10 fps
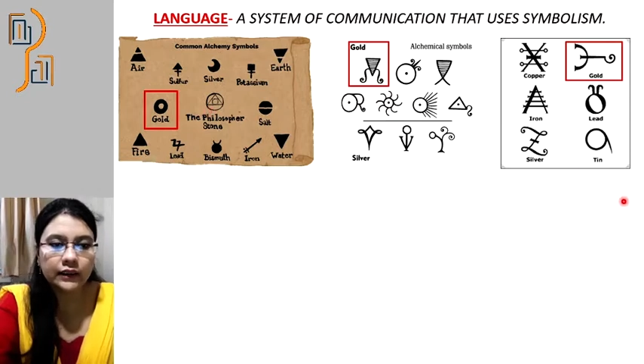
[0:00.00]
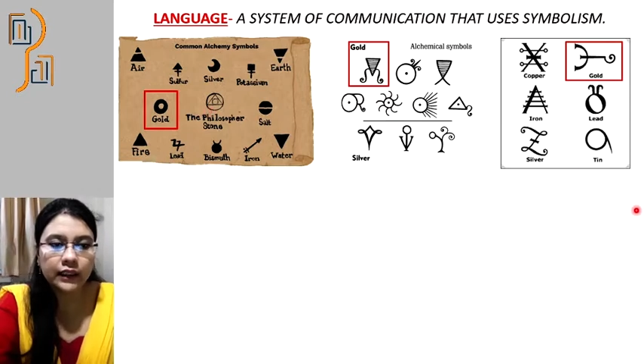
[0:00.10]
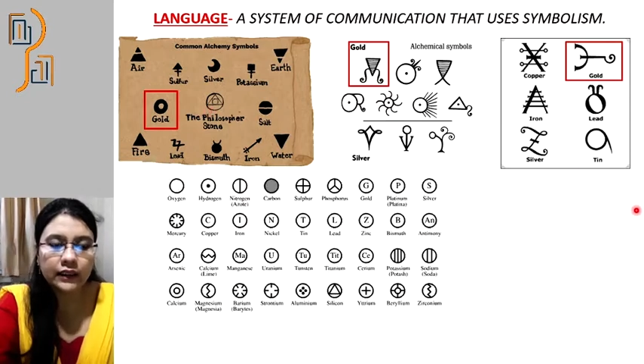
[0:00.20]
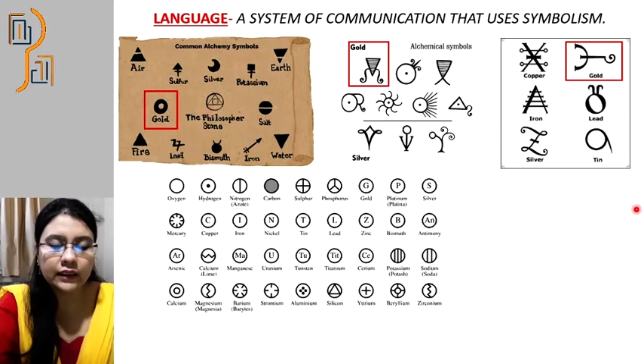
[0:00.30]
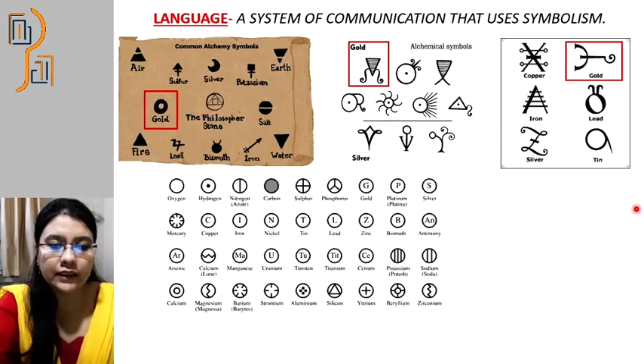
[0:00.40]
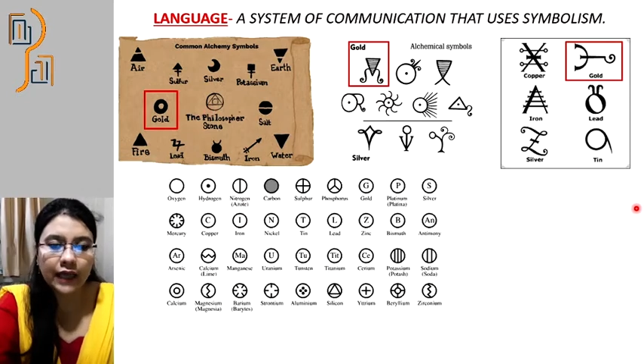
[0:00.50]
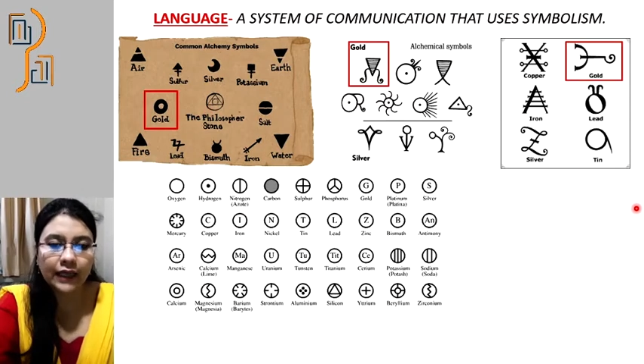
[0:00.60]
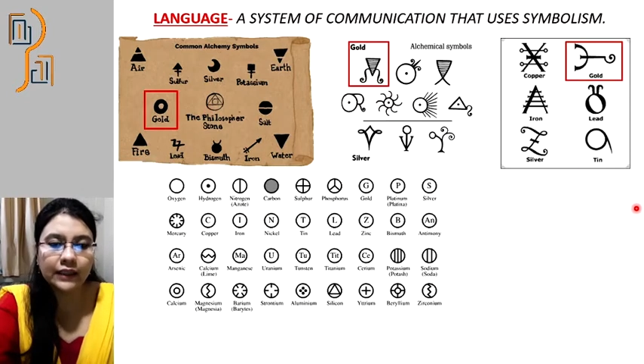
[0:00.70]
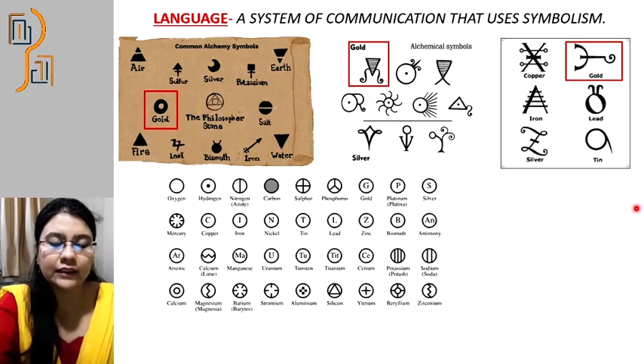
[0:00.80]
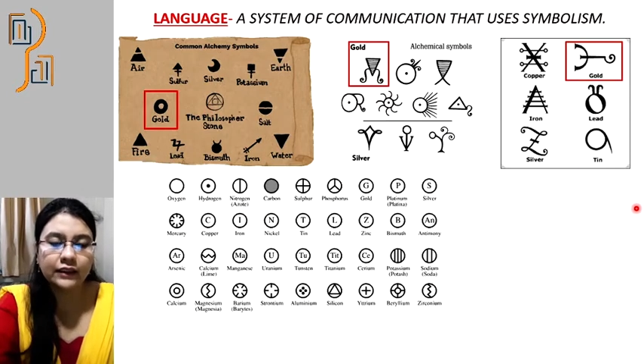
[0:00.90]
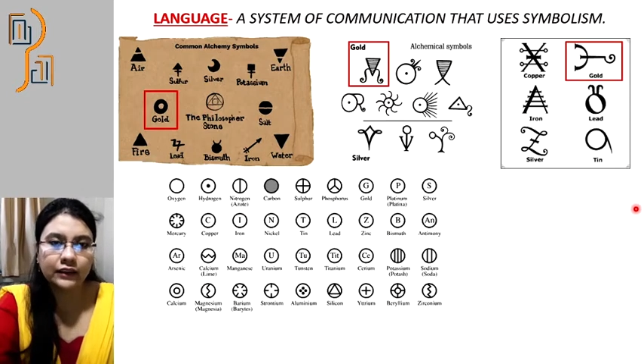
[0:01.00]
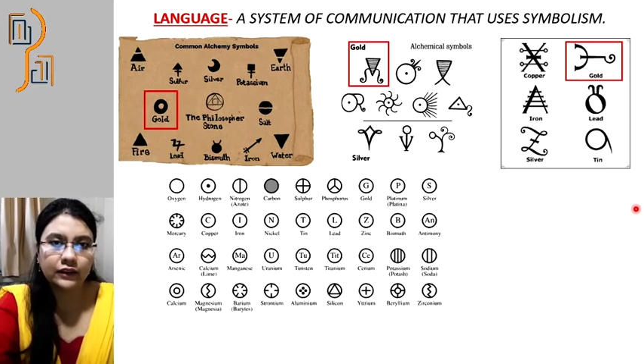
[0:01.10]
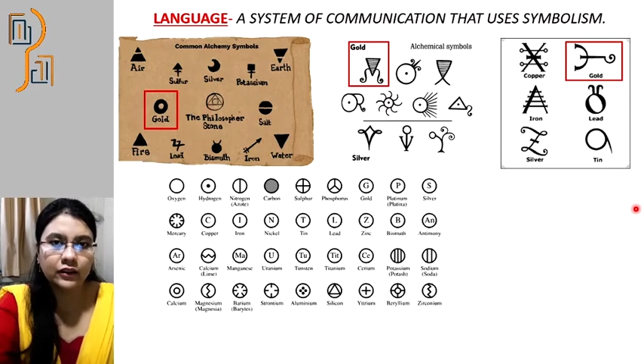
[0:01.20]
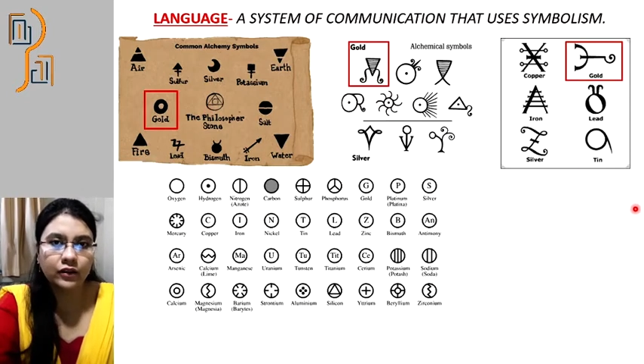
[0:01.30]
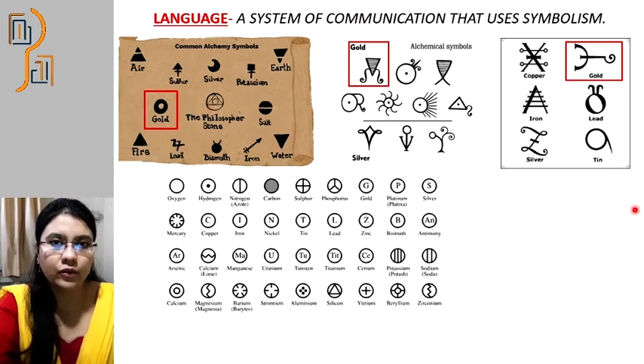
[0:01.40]
Then Dalton
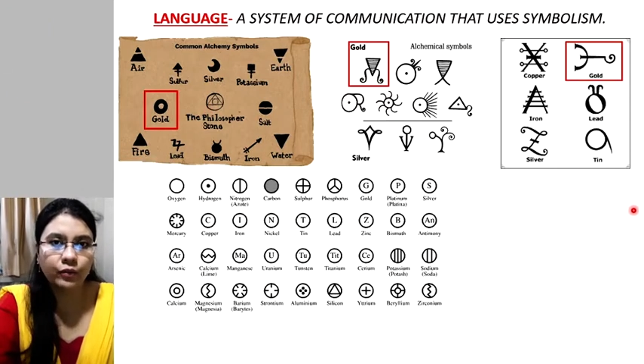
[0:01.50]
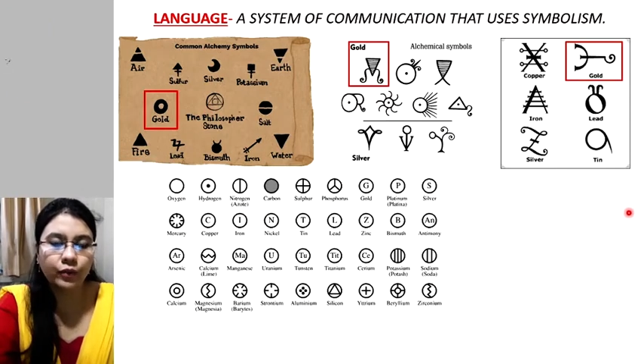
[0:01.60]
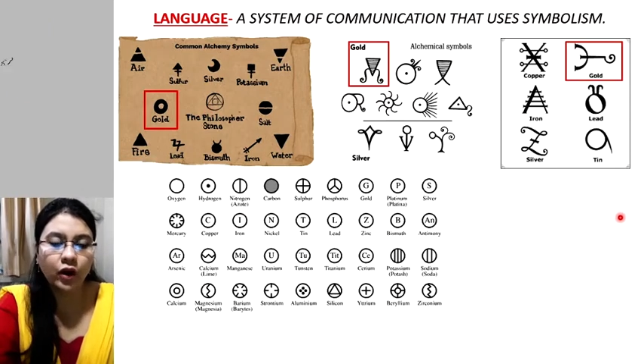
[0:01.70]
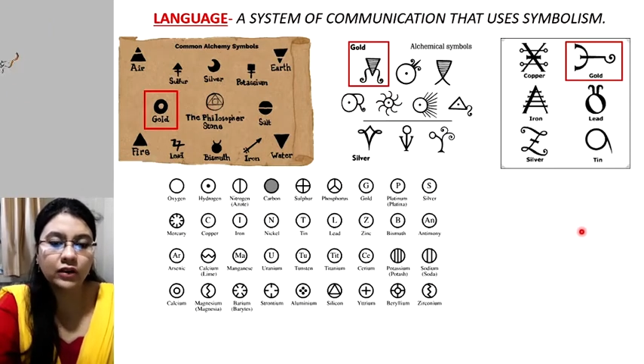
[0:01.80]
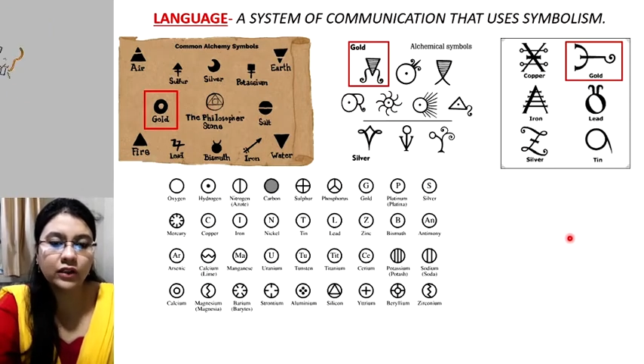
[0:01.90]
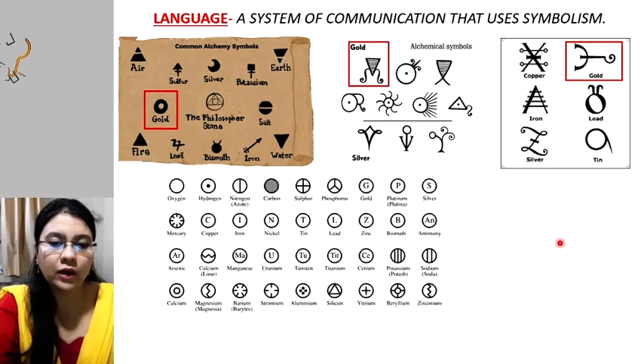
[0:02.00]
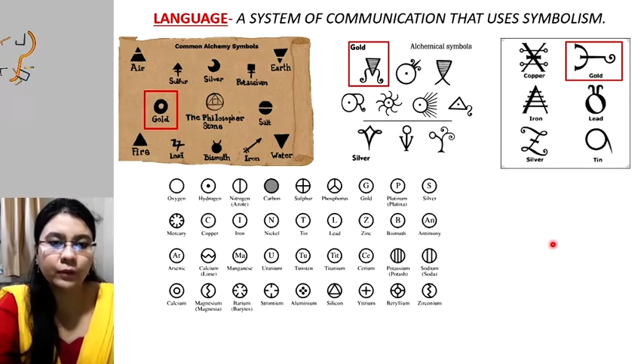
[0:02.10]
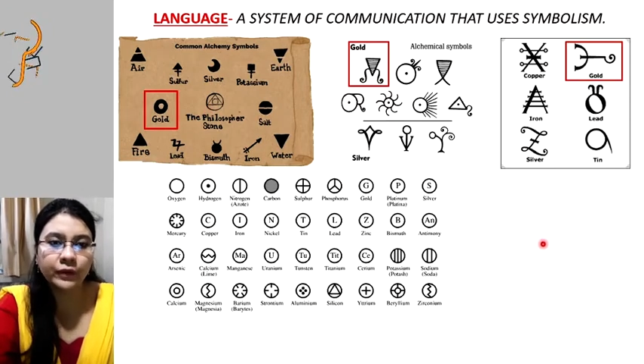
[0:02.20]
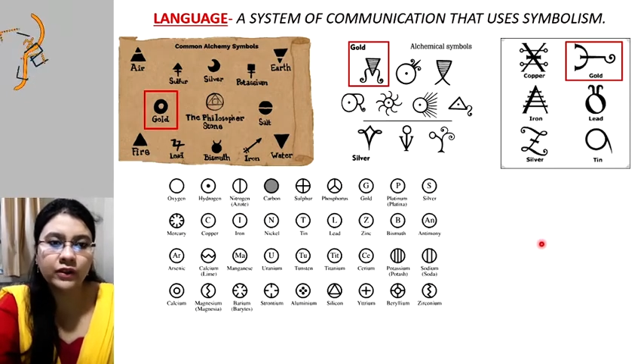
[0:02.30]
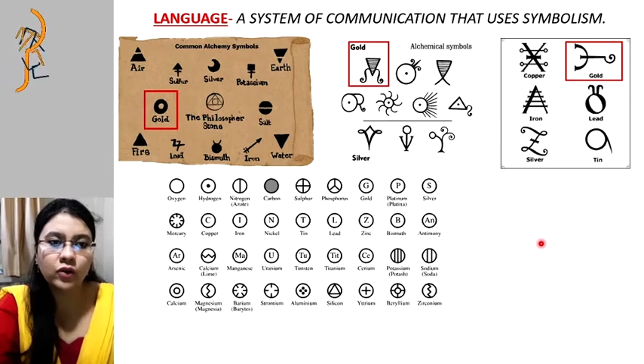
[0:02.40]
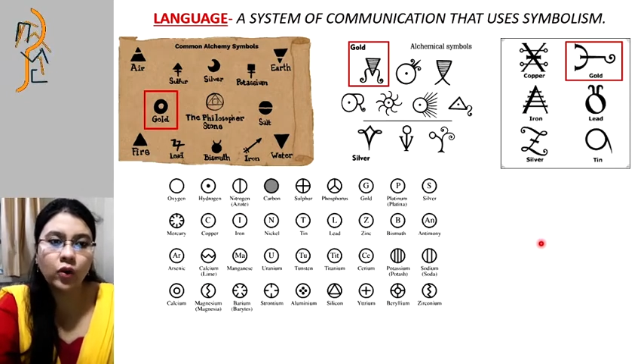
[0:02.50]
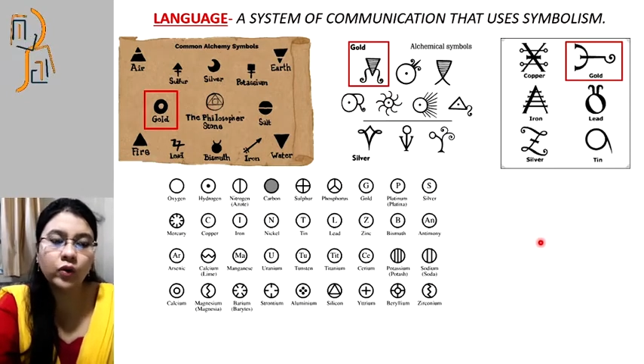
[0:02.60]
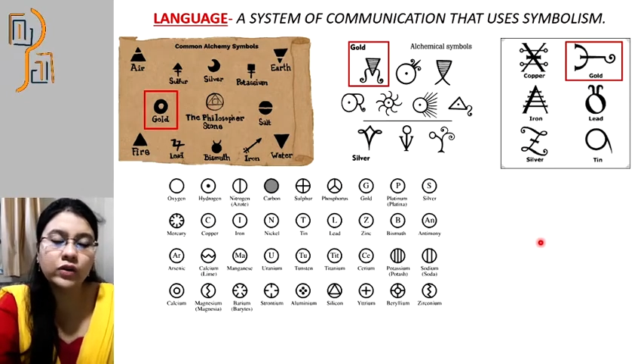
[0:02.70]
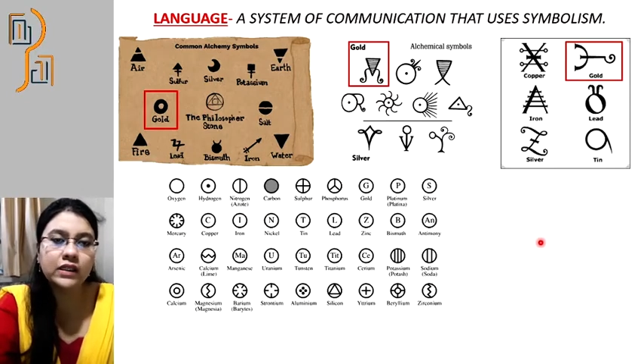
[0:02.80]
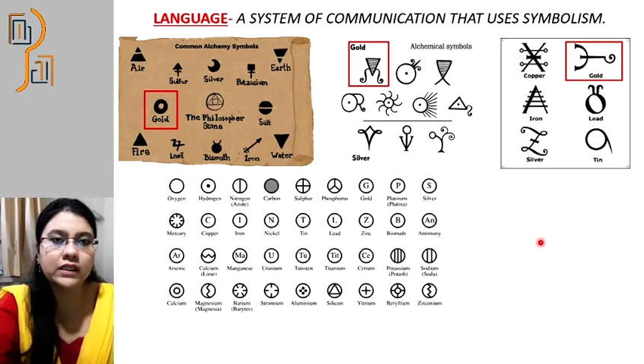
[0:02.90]
brought up his
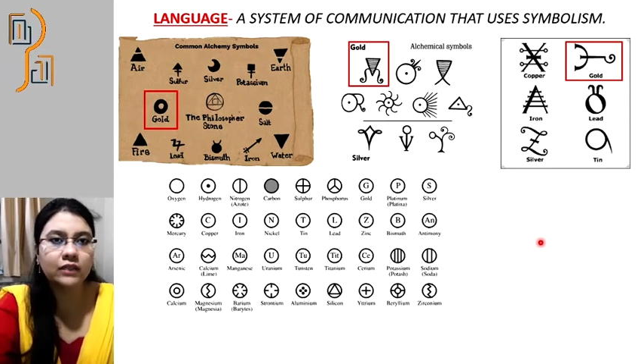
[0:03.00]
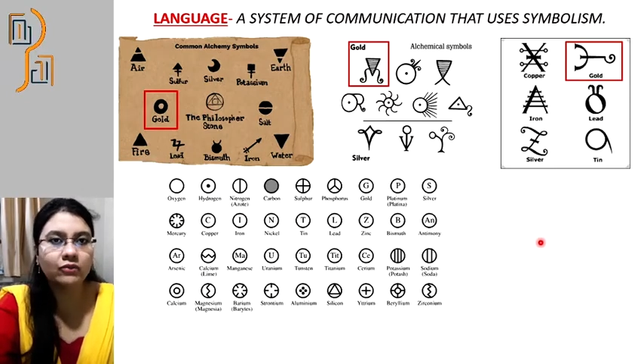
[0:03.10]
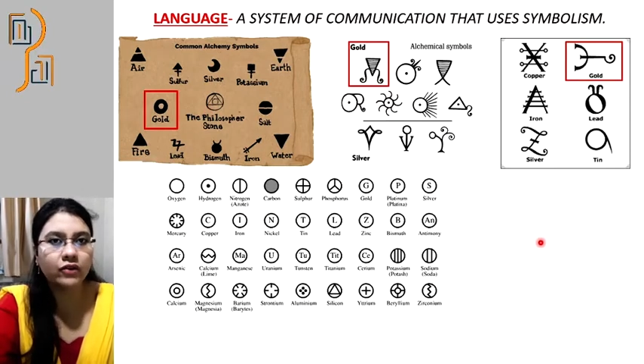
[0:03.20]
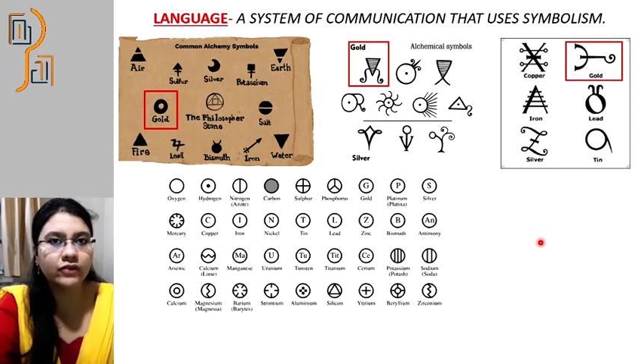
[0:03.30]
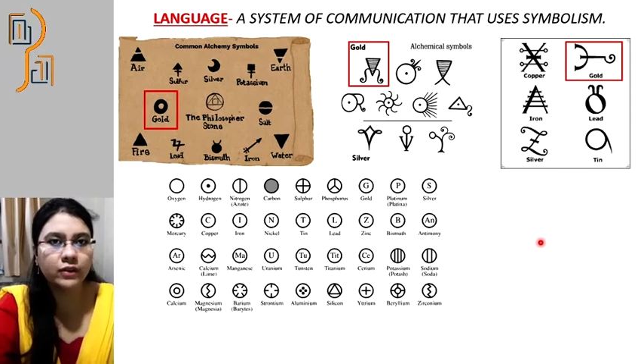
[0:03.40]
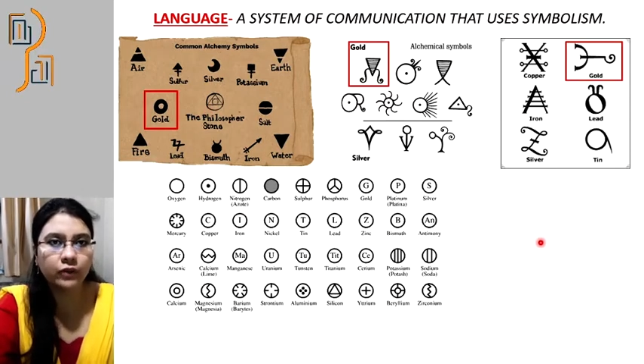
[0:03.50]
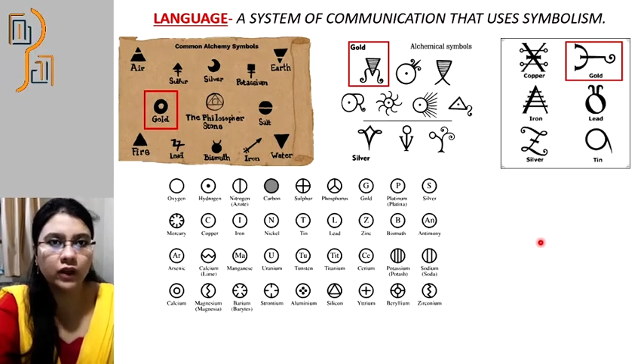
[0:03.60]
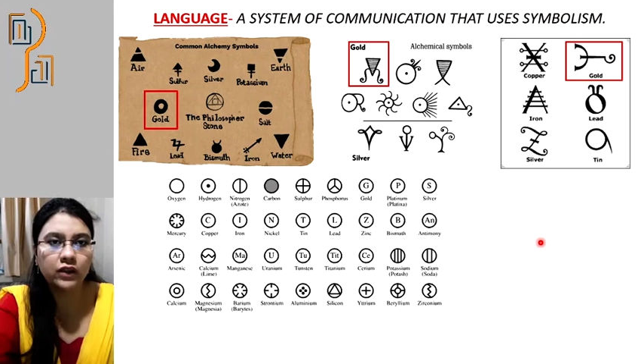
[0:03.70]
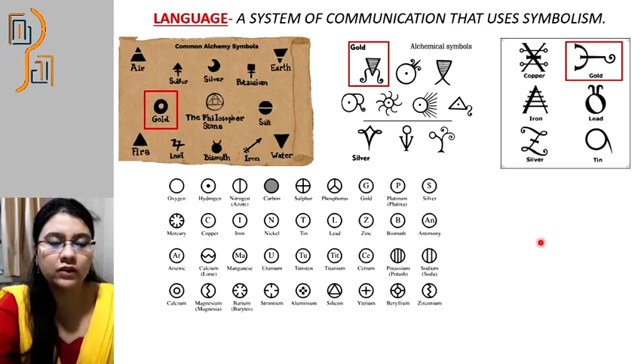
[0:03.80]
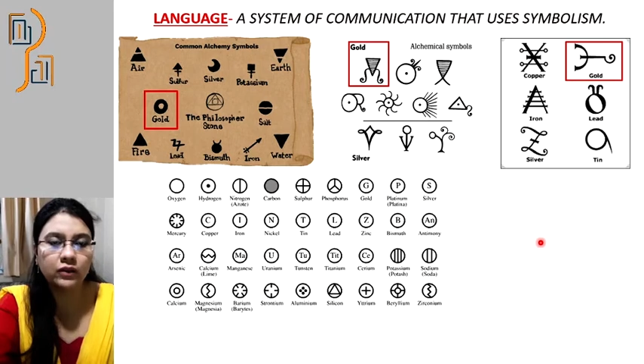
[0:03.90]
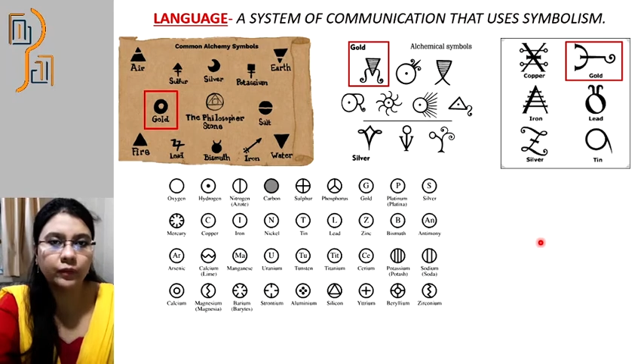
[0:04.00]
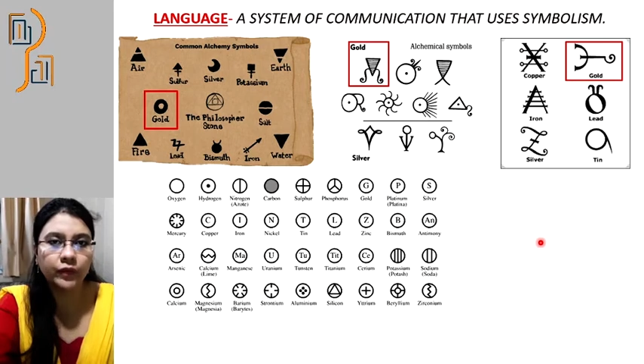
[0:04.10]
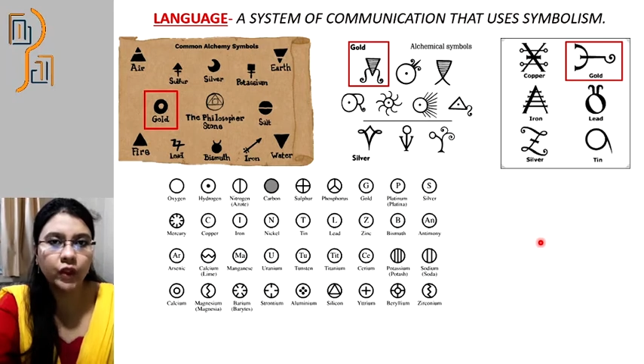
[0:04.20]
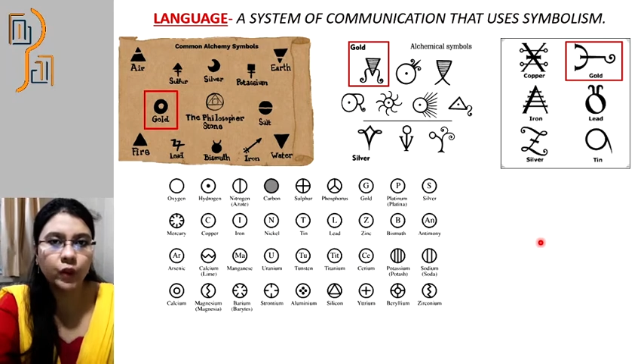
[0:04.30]
own system of symbolism,